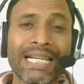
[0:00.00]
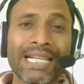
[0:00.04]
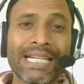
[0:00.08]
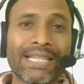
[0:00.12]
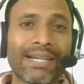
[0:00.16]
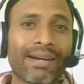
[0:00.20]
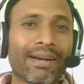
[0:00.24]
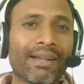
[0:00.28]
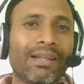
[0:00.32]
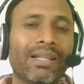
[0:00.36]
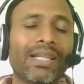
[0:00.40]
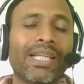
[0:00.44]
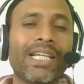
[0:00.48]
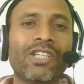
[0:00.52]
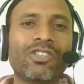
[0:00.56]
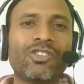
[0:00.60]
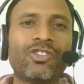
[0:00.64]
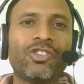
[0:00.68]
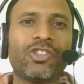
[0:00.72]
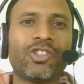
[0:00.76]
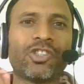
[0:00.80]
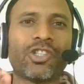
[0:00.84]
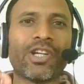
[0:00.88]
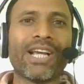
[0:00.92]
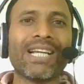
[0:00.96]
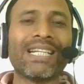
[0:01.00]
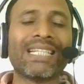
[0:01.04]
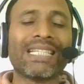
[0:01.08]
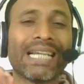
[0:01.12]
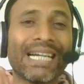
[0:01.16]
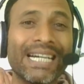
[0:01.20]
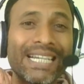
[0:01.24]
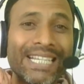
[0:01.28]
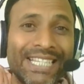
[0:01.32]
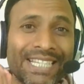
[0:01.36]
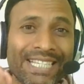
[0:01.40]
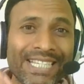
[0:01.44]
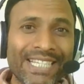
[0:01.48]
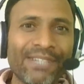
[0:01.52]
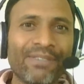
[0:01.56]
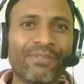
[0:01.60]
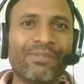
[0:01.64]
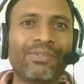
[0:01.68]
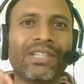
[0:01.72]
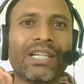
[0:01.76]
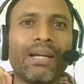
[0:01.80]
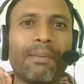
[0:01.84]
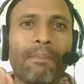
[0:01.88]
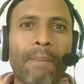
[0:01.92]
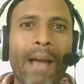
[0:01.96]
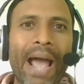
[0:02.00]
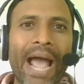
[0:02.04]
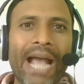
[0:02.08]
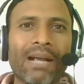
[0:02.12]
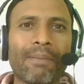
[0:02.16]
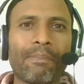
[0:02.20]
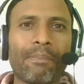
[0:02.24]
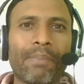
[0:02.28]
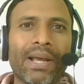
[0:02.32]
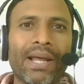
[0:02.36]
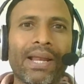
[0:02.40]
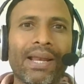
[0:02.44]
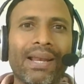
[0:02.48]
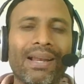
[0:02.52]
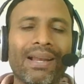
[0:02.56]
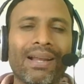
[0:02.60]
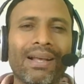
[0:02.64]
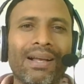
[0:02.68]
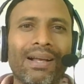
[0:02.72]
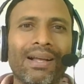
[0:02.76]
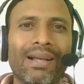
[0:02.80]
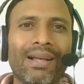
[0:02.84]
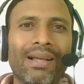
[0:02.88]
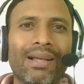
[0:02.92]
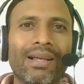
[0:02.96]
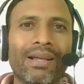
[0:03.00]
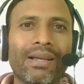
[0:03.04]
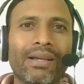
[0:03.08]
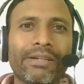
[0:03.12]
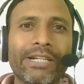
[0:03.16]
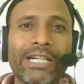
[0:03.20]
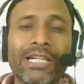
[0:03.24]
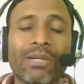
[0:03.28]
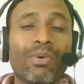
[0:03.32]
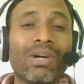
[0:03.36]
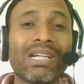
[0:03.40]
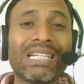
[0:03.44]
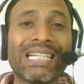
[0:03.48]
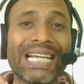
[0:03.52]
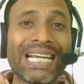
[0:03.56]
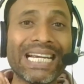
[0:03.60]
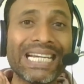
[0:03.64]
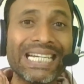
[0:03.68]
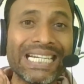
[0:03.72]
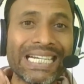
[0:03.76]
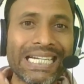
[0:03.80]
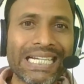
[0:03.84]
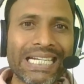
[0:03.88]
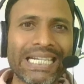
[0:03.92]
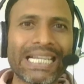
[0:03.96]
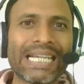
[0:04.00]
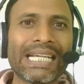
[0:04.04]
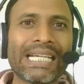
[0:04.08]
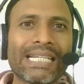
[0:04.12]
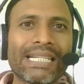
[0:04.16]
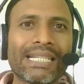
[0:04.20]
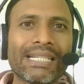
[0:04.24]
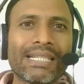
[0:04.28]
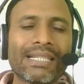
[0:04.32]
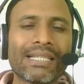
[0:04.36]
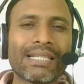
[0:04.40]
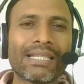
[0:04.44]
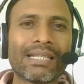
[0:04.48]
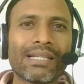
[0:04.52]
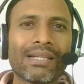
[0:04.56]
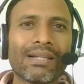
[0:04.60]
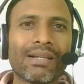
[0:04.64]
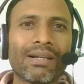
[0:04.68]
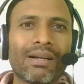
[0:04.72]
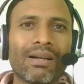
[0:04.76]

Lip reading: suddenly he faced a severe back pain. It was intense.